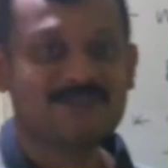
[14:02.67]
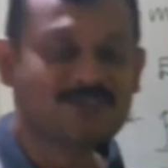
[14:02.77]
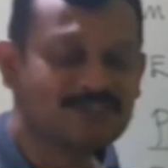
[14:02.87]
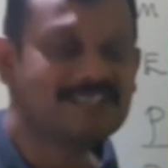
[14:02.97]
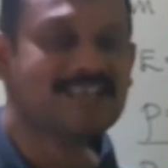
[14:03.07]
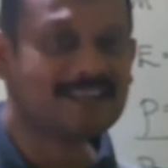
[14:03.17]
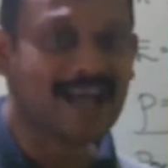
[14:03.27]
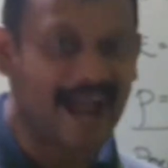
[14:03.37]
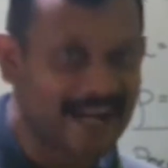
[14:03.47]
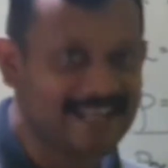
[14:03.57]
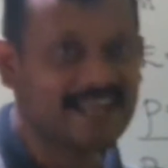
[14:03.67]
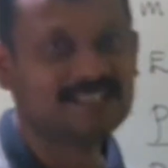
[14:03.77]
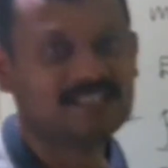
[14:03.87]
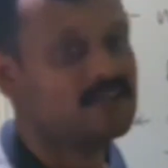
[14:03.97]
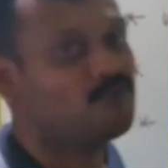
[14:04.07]
So these are the
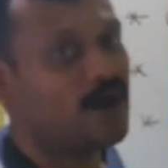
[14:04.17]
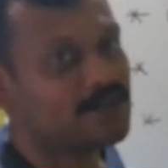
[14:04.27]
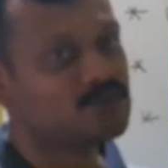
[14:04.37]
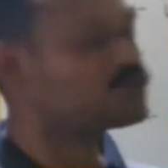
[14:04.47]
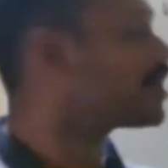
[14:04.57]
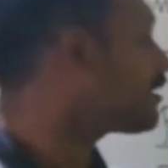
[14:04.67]
ideas I want to say